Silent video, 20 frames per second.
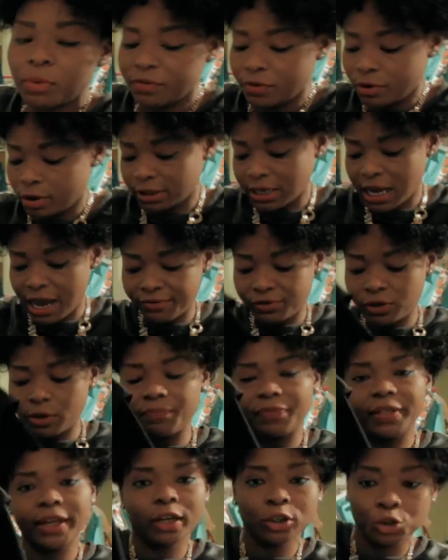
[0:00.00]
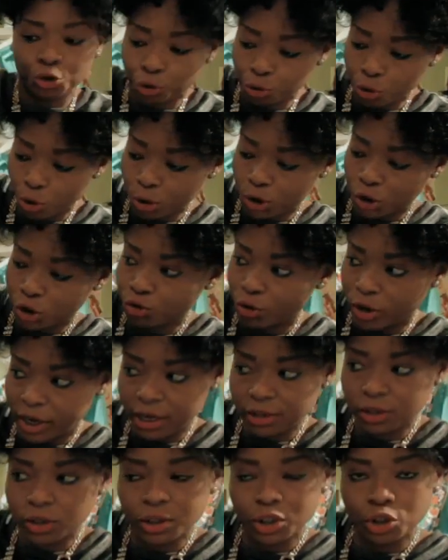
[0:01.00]
we've got to have something
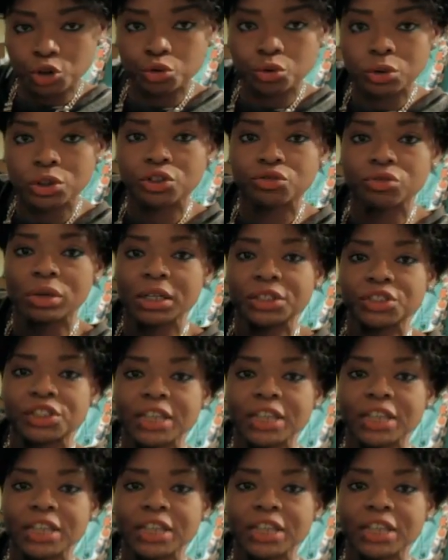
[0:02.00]
drawstring, so it's a drawstring